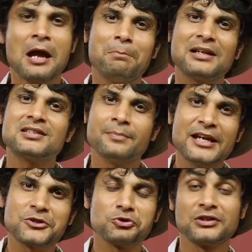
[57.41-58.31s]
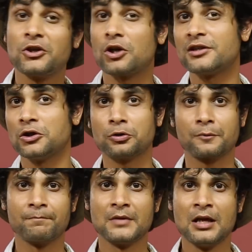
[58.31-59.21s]
But tomatoes are not
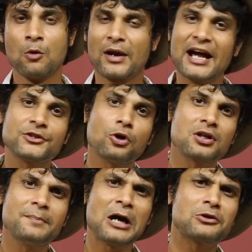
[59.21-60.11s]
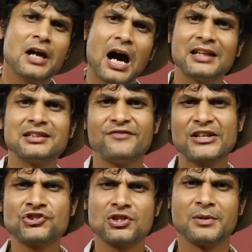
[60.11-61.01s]
alone. When I talk about other
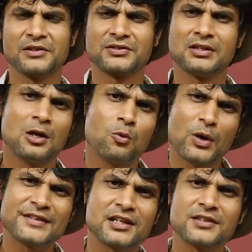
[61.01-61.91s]
vegetables, whether